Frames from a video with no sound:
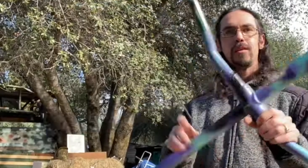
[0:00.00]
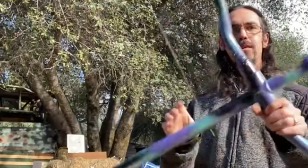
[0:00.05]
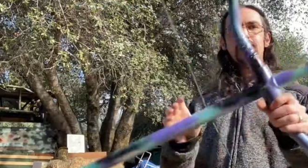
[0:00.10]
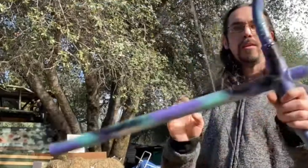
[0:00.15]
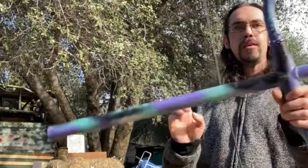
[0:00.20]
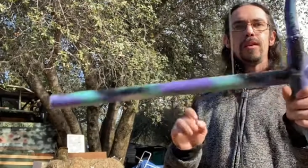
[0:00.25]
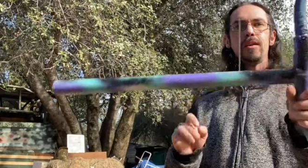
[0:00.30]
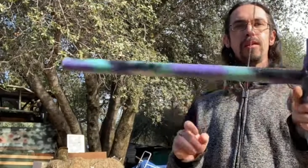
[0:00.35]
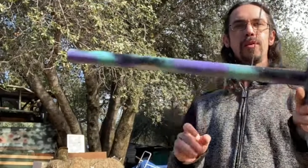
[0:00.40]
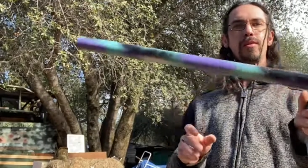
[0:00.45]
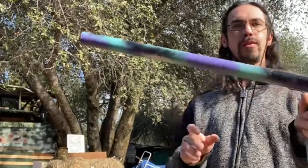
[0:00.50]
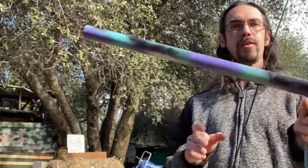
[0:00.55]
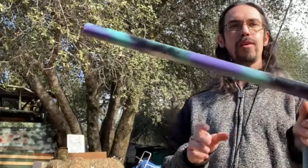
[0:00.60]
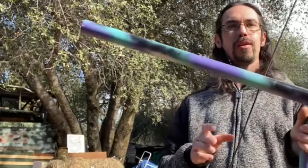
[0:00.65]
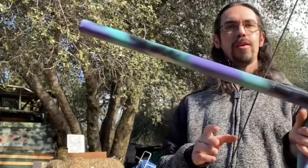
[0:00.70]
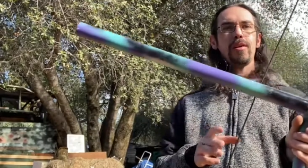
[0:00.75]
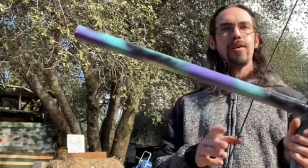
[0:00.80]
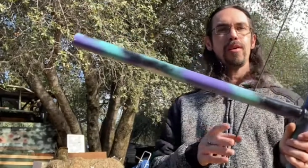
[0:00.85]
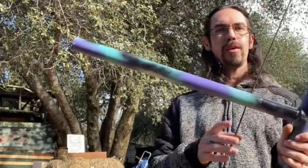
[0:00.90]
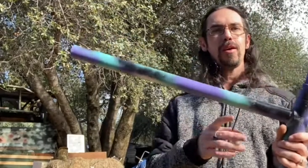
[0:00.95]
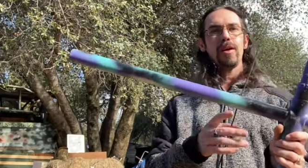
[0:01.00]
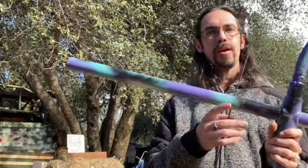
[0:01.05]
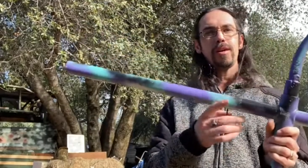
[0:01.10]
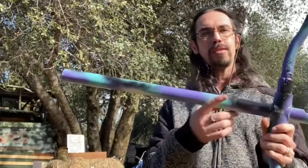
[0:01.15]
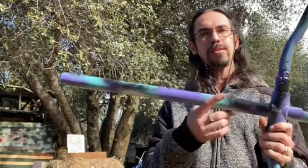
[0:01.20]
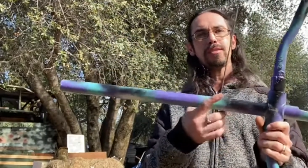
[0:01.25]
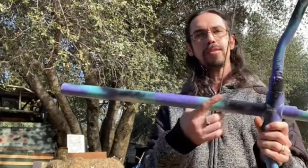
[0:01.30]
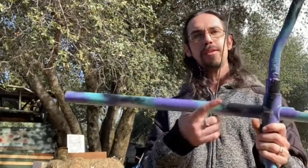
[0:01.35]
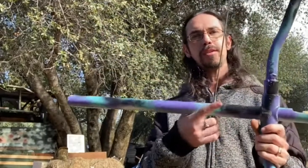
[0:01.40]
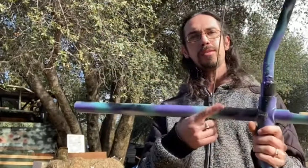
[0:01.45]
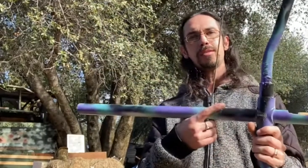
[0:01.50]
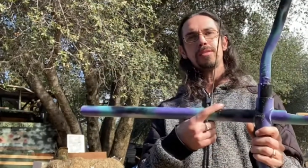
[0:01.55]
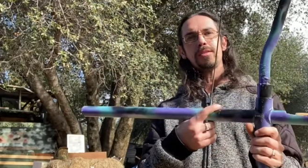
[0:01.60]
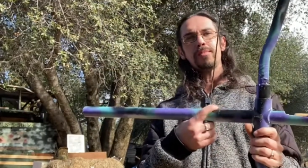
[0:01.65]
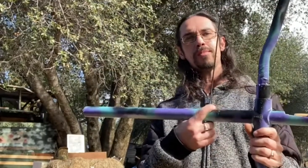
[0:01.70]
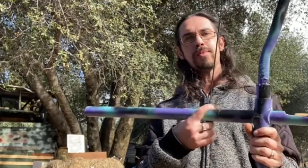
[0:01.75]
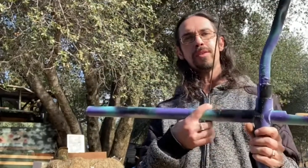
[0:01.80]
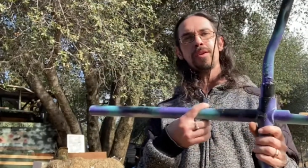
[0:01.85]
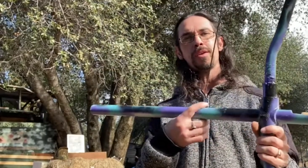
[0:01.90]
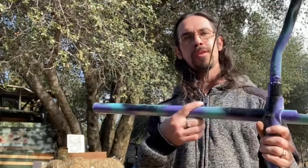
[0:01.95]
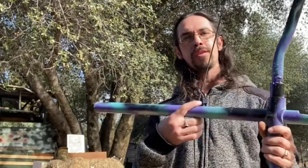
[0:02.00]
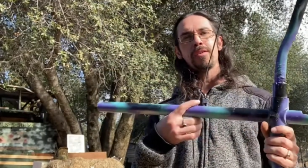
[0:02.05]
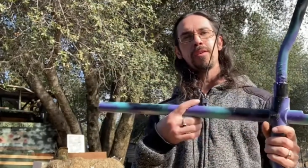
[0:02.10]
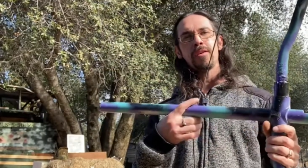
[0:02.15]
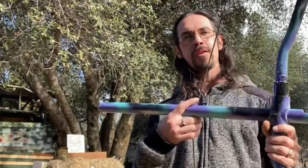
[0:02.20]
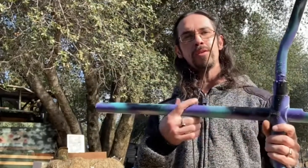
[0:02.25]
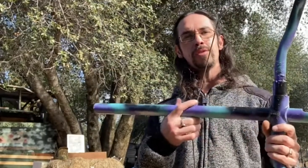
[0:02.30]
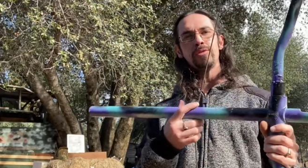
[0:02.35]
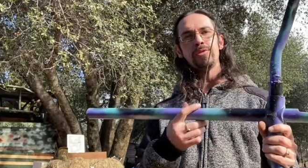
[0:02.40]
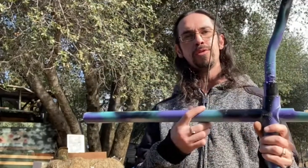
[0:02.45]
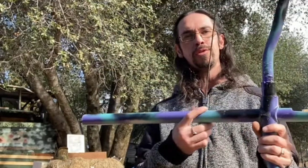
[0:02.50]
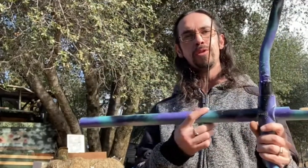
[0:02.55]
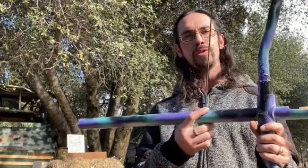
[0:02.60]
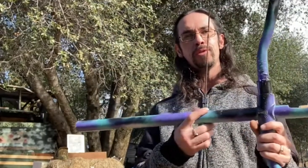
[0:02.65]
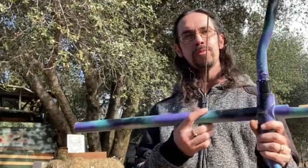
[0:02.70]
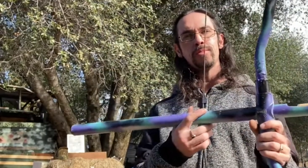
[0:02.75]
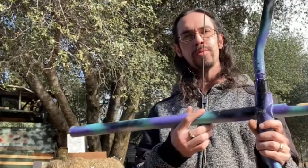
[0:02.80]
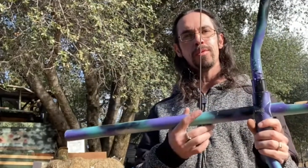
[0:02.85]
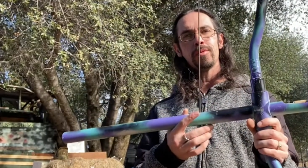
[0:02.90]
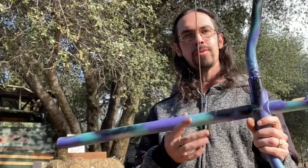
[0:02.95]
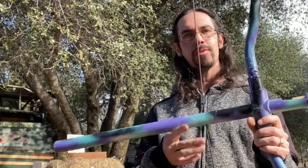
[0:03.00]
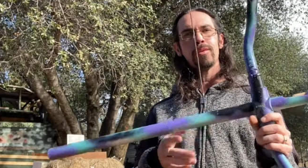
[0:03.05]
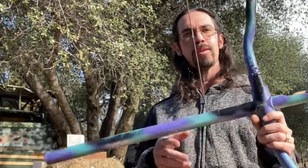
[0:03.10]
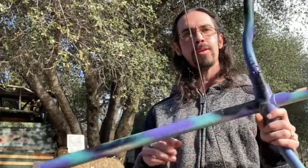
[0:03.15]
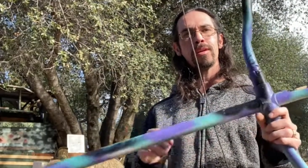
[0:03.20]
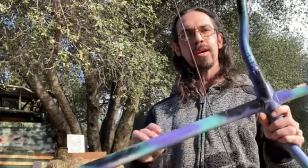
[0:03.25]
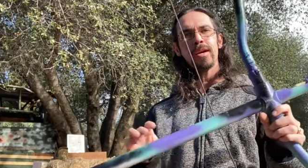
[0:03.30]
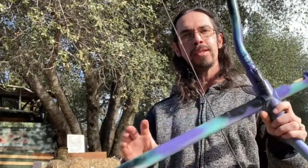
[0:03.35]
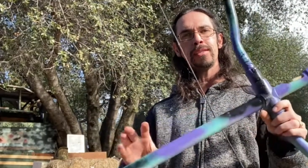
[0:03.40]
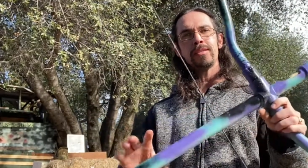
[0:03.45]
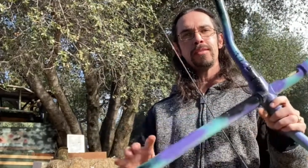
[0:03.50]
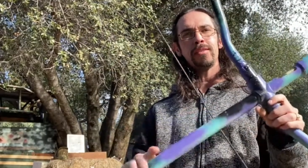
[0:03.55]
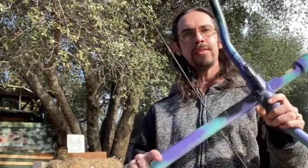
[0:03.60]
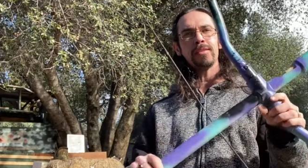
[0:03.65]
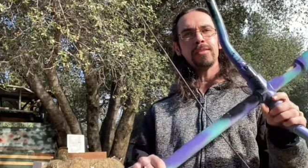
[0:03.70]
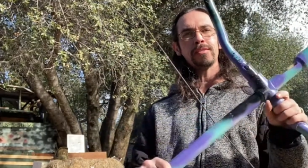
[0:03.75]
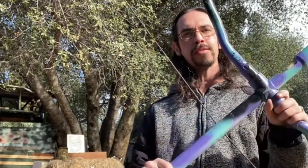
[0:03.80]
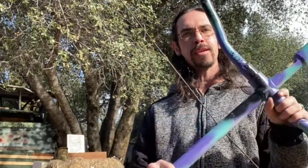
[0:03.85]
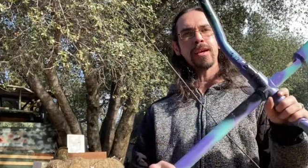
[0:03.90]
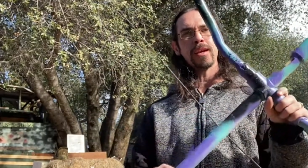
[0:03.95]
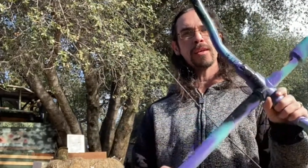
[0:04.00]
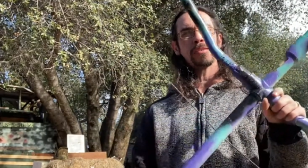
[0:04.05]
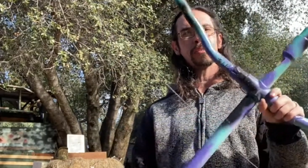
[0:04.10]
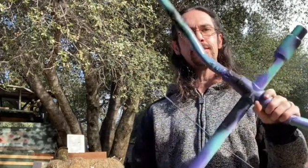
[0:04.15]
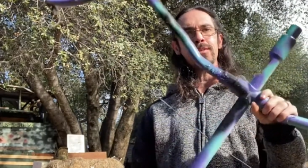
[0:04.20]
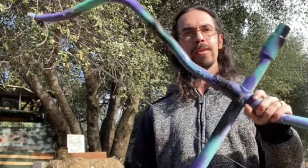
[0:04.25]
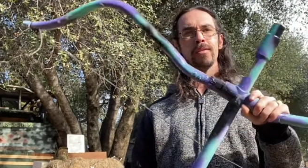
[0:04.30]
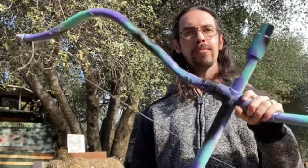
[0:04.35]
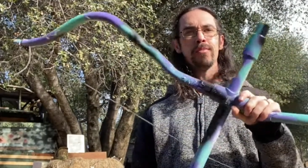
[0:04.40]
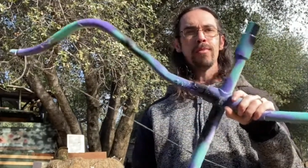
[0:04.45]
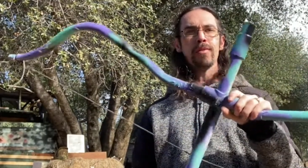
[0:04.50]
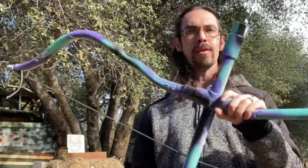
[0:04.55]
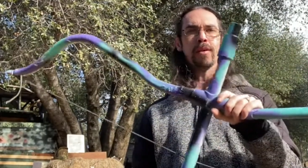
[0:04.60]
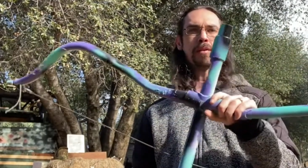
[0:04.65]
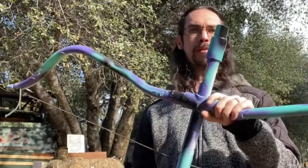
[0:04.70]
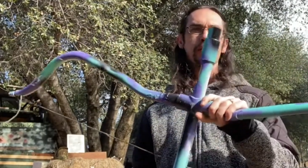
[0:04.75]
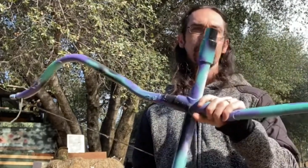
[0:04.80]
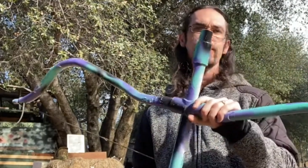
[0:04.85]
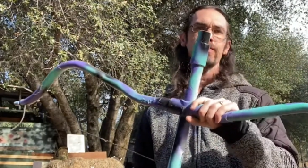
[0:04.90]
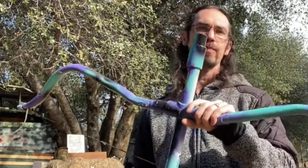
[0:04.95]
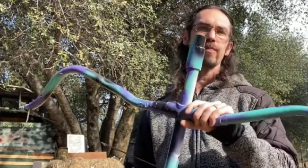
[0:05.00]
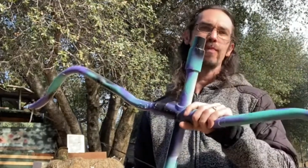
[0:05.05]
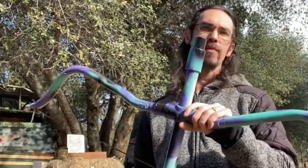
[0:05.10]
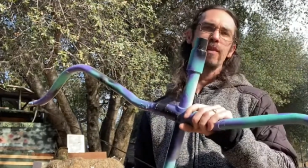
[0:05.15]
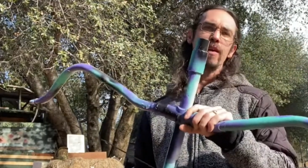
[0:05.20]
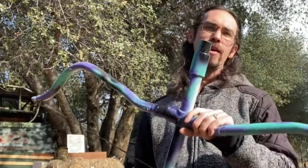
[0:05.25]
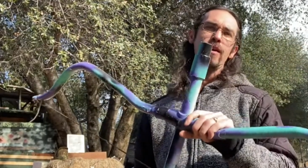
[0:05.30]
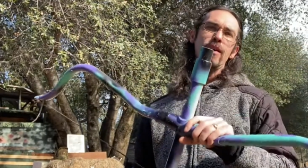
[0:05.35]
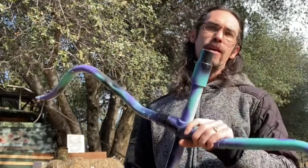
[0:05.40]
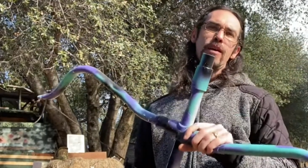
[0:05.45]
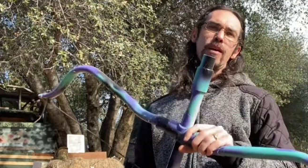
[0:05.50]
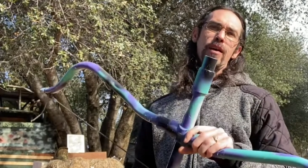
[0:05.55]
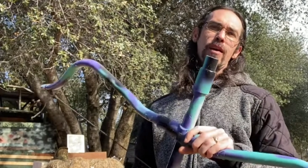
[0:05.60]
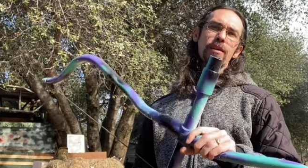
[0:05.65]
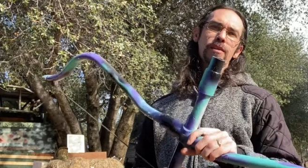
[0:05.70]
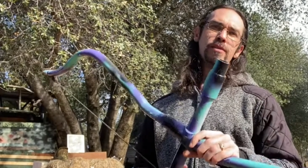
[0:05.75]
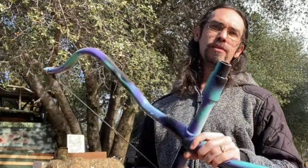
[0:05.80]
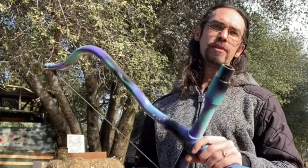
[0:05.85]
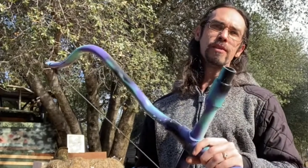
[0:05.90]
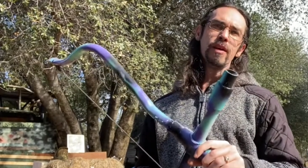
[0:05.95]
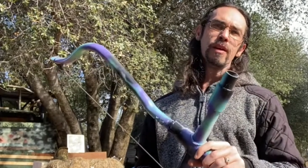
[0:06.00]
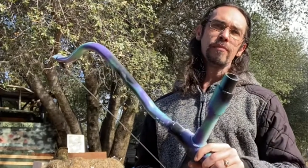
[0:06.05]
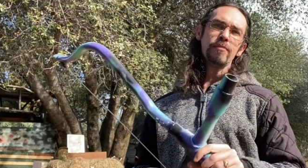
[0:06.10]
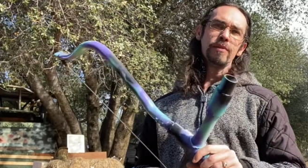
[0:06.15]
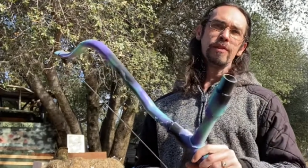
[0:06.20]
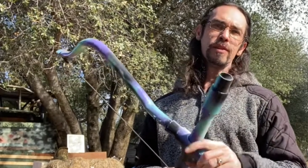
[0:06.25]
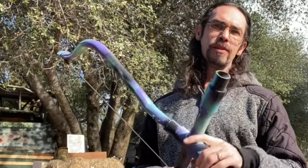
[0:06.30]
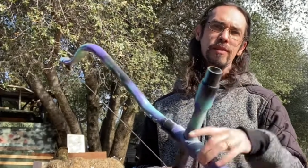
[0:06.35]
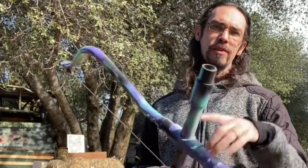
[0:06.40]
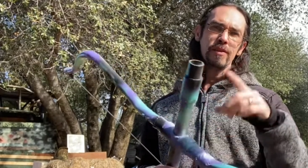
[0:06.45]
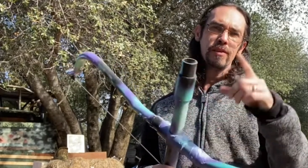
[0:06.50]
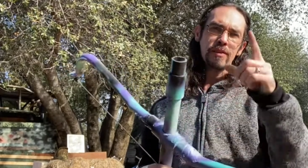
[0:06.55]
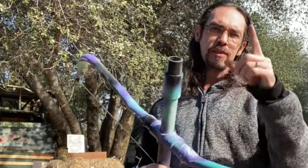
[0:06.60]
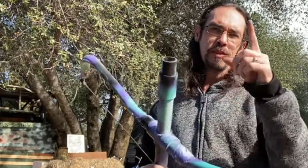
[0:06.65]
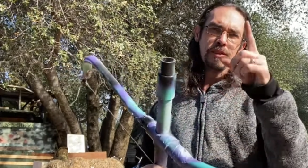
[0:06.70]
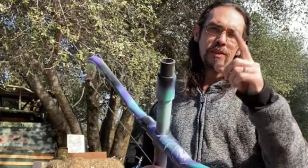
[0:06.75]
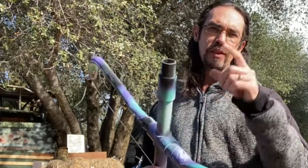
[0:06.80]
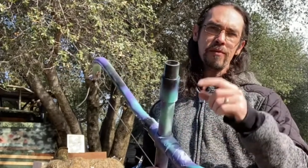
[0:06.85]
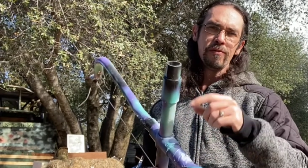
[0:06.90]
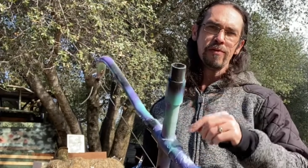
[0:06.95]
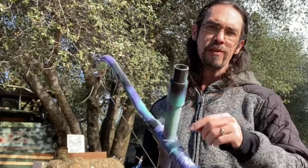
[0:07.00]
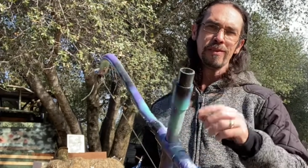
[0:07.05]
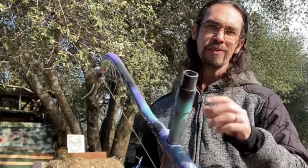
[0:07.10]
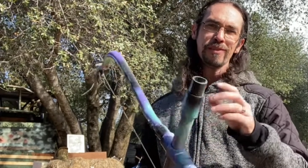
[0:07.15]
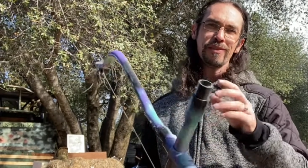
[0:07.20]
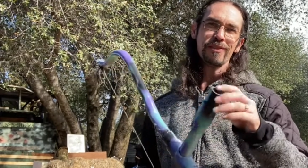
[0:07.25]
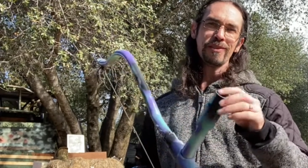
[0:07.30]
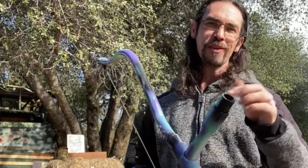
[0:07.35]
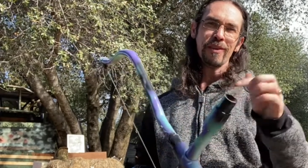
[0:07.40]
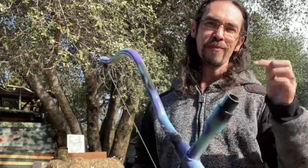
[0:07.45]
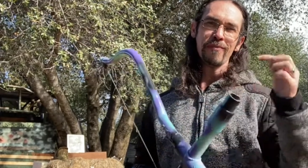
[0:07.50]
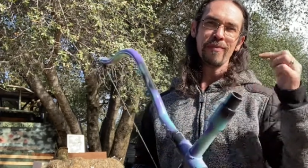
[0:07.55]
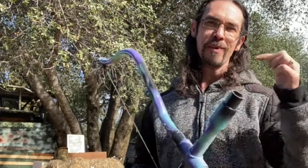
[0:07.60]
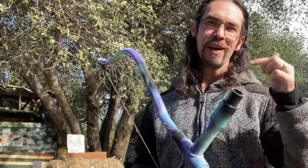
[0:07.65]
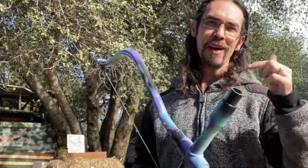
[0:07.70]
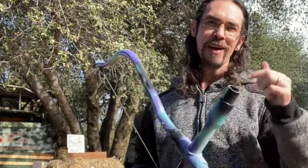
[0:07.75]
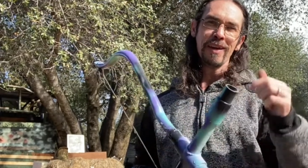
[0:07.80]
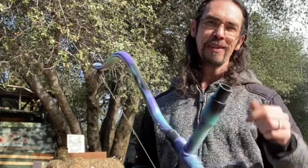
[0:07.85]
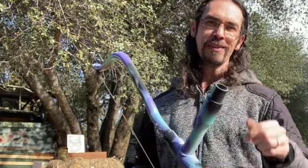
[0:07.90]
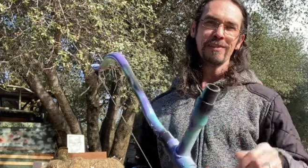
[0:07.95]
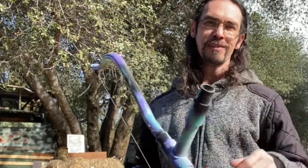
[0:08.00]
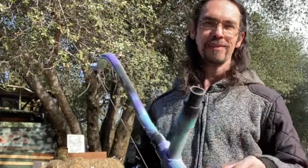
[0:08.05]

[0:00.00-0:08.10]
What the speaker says: Now, I saw something on YouTube. A guy did the exact same thing, except the difference of mine.